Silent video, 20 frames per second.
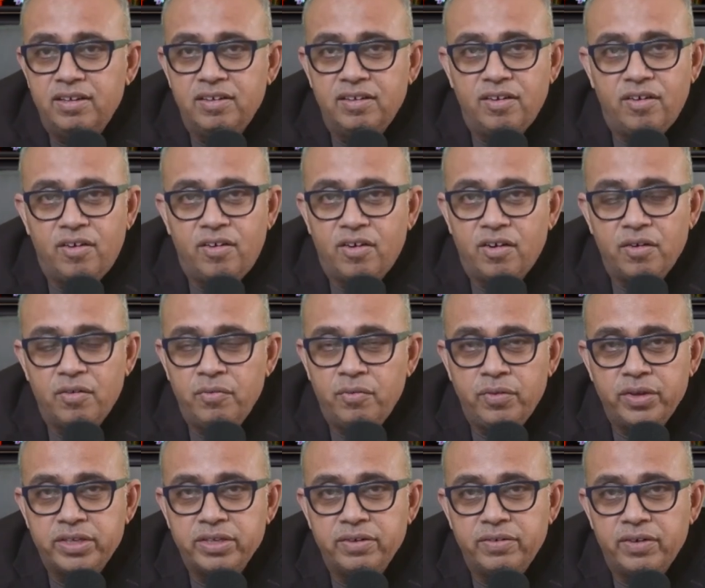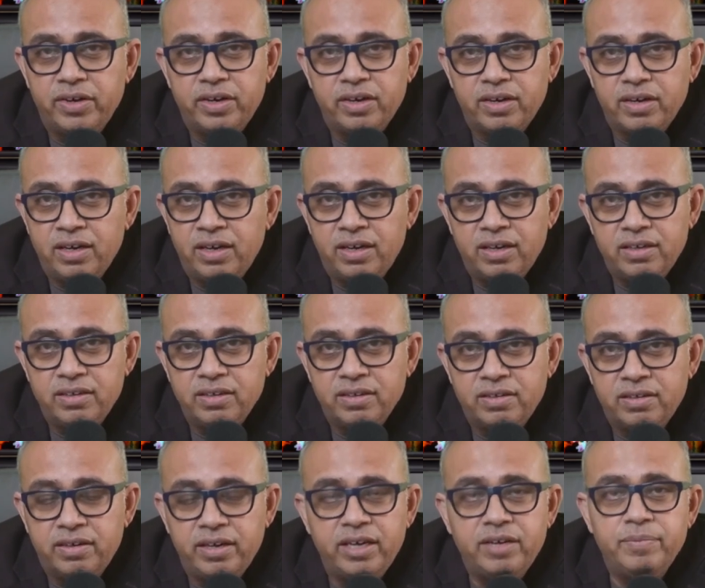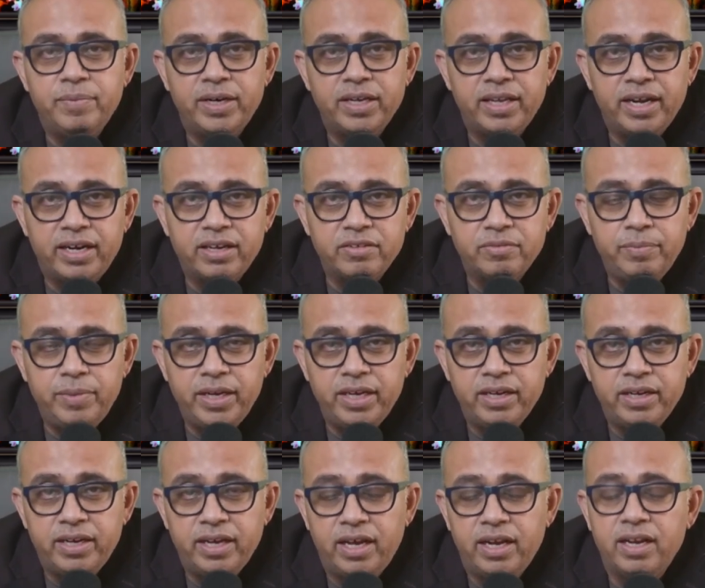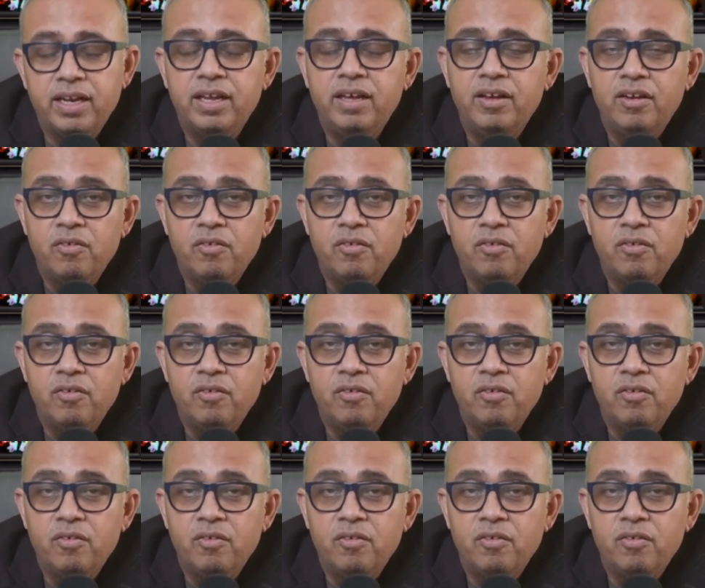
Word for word: or whichever uh, treatment that is being done